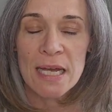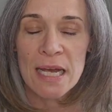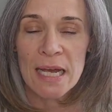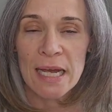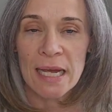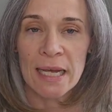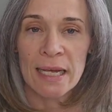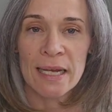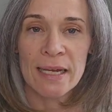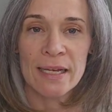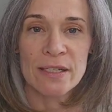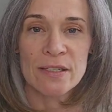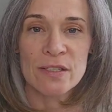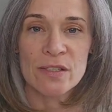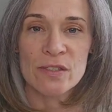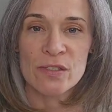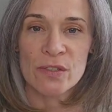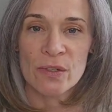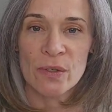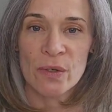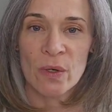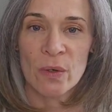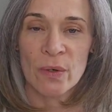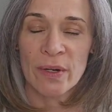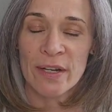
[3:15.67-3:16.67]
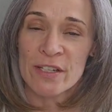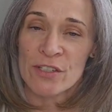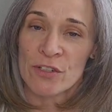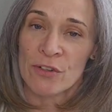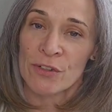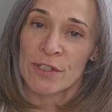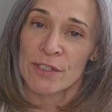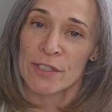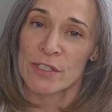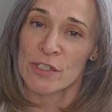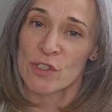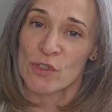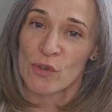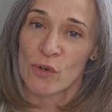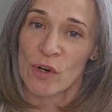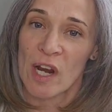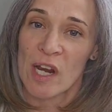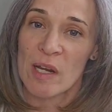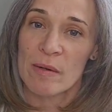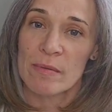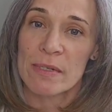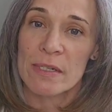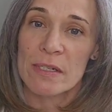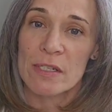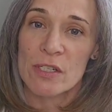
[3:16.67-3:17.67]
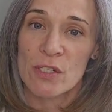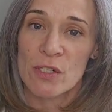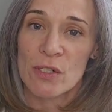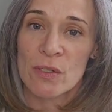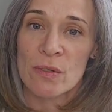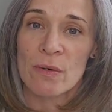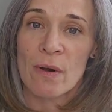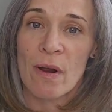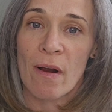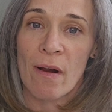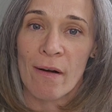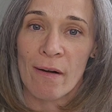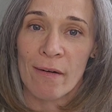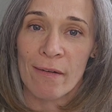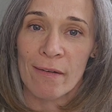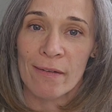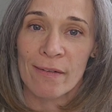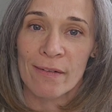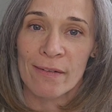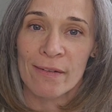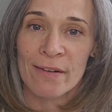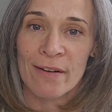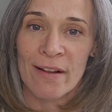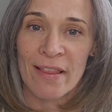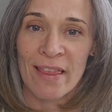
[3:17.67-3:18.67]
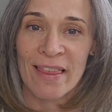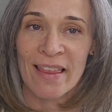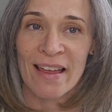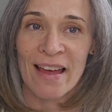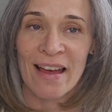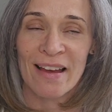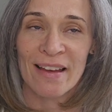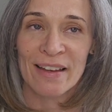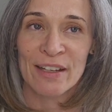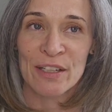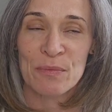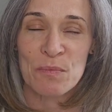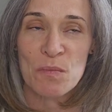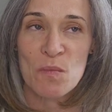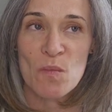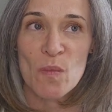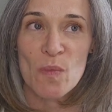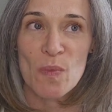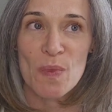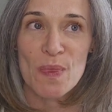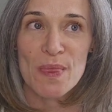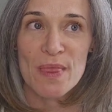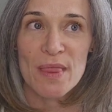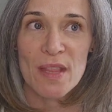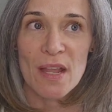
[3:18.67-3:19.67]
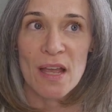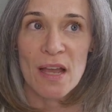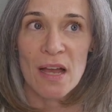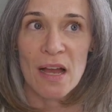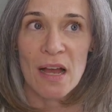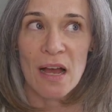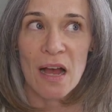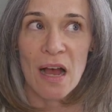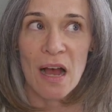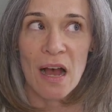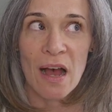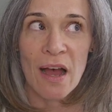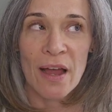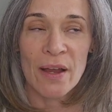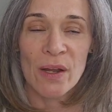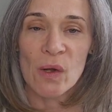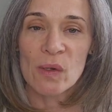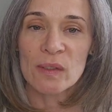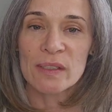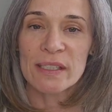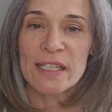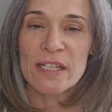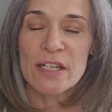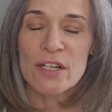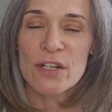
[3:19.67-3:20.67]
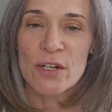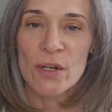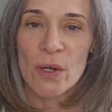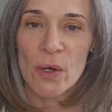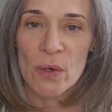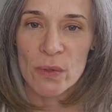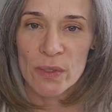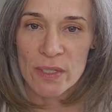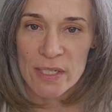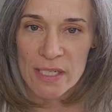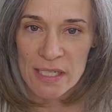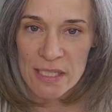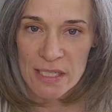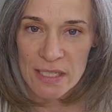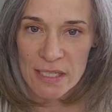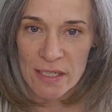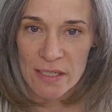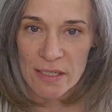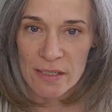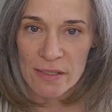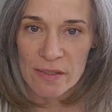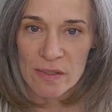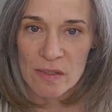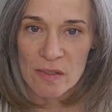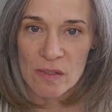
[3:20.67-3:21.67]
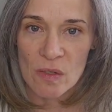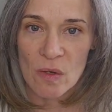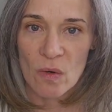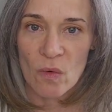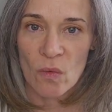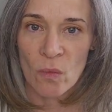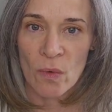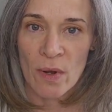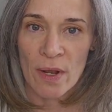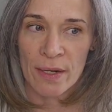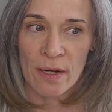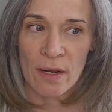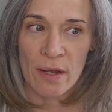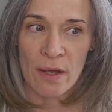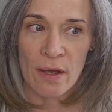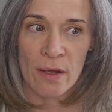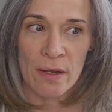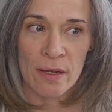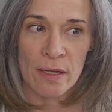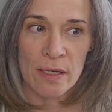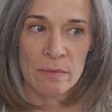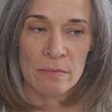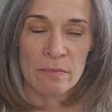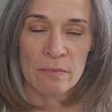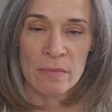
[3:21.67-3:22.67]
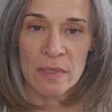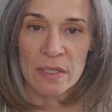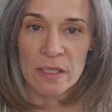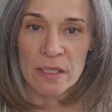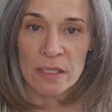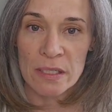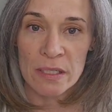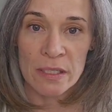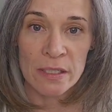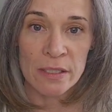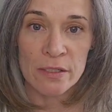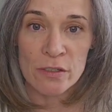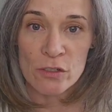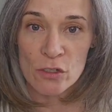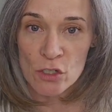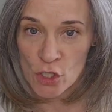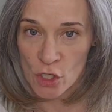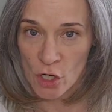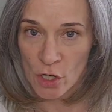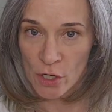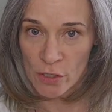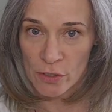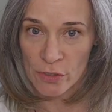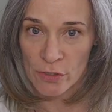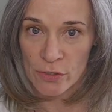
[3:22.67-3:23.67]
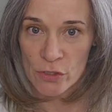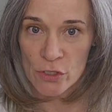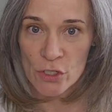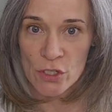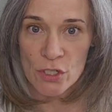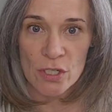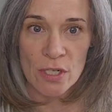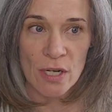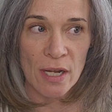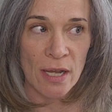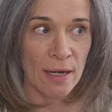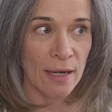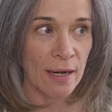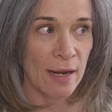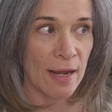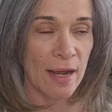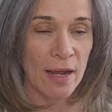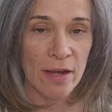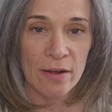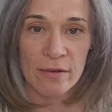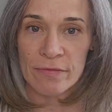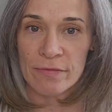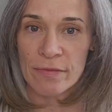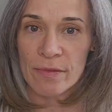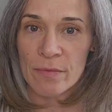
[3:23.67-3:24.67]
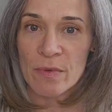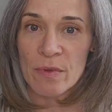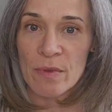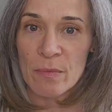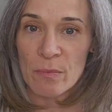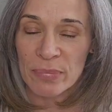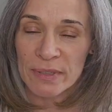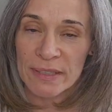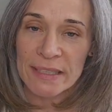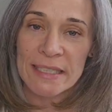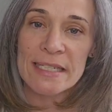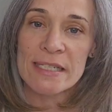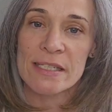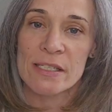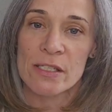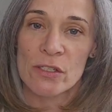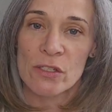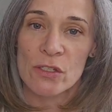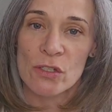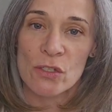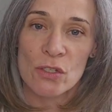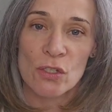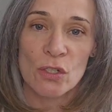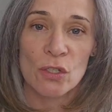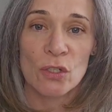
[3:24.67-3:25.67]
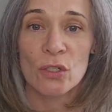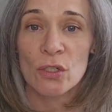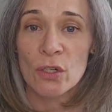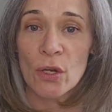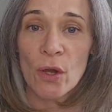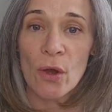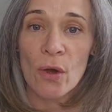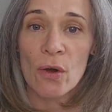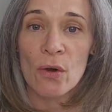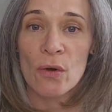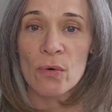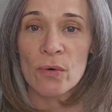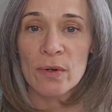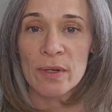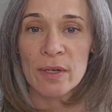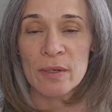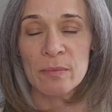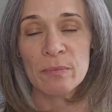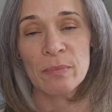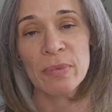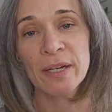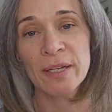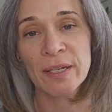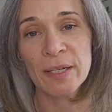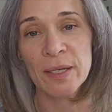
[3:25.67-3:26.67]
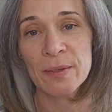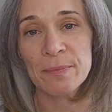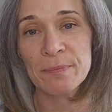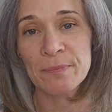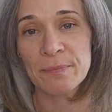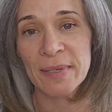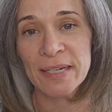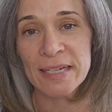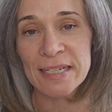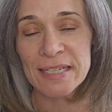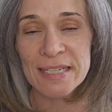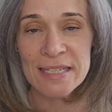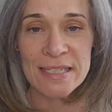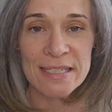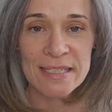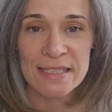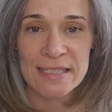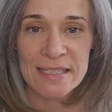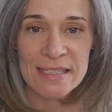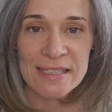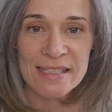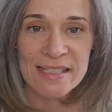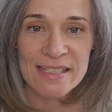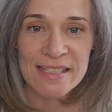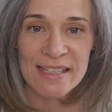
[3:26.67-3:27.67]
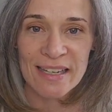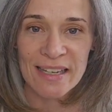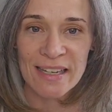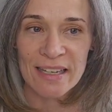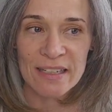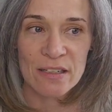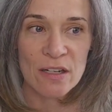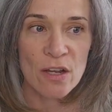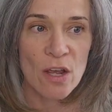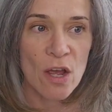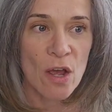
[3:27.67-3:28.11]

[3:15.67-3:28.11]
And so I started describing to her that I only notice this when I'm in charge and I have places to go and pick up my kids and